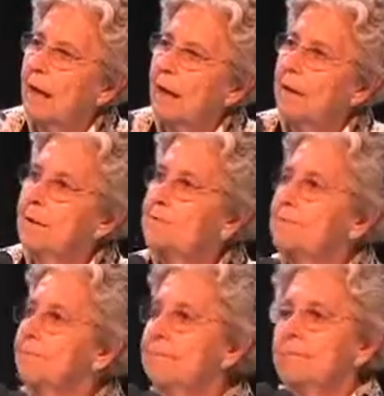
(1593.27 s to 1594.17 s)

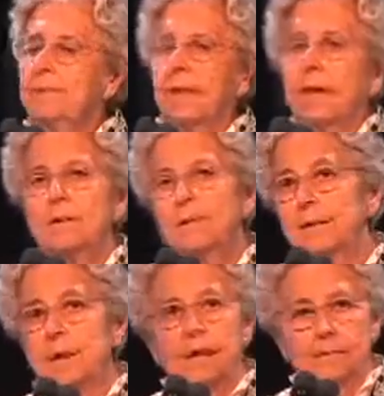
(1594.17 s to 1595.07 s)
and from
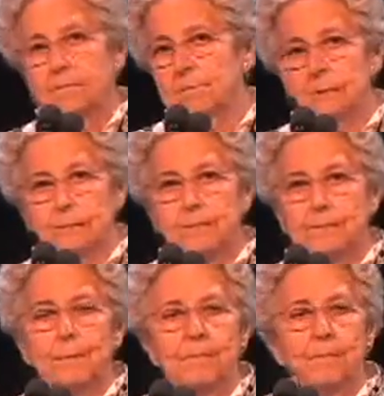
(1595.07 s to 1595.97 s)
from from the
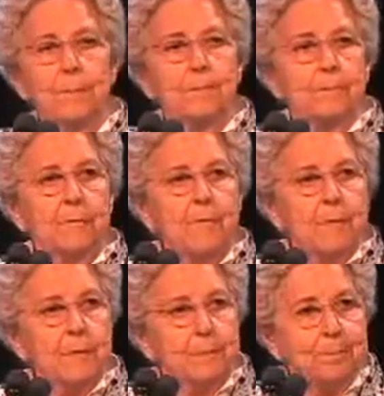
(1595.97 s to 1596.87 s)
biggest
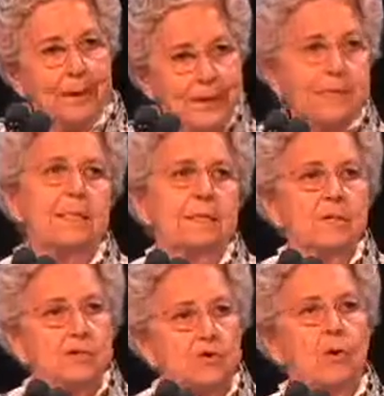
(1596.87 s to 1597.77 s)
destroyers of
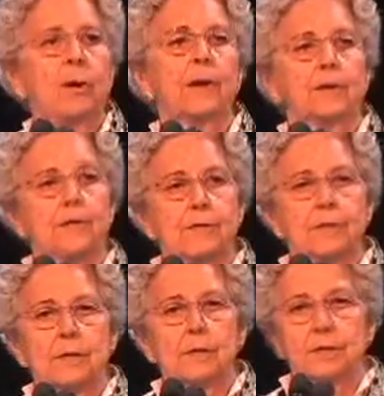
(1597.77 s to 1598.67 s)
ship in
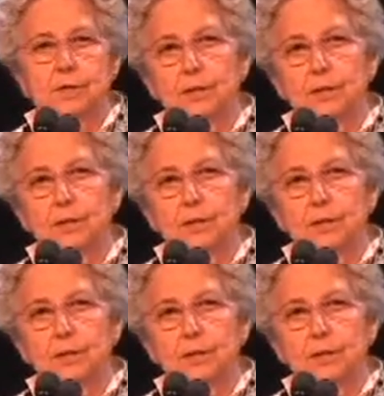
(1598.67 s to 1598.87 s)
ships